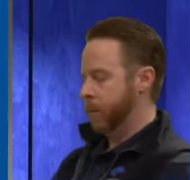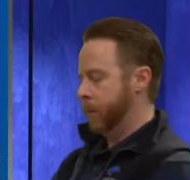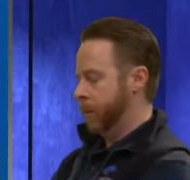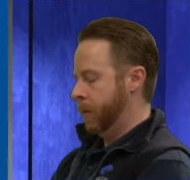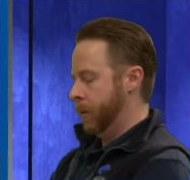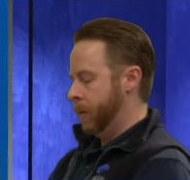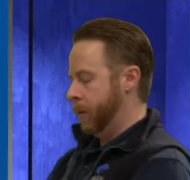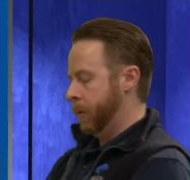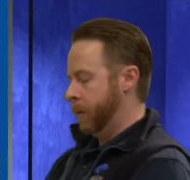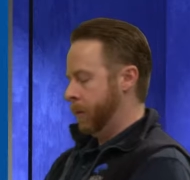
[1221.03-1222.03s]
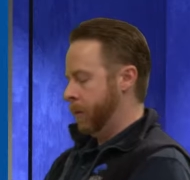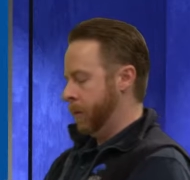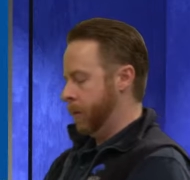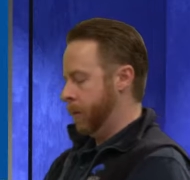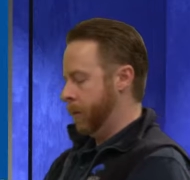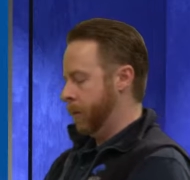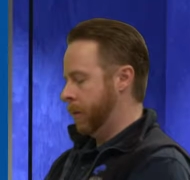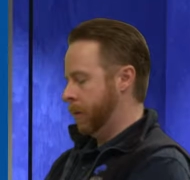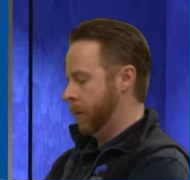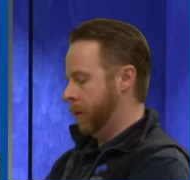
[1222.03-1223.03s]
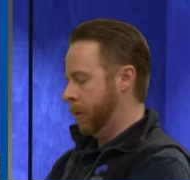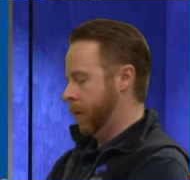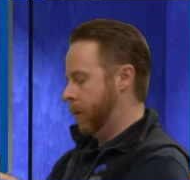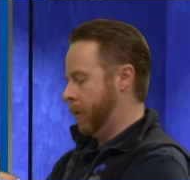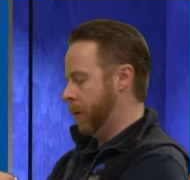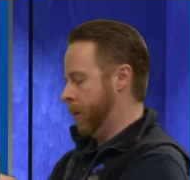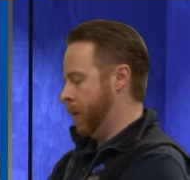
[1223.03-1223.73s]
No one is speaking in this clip.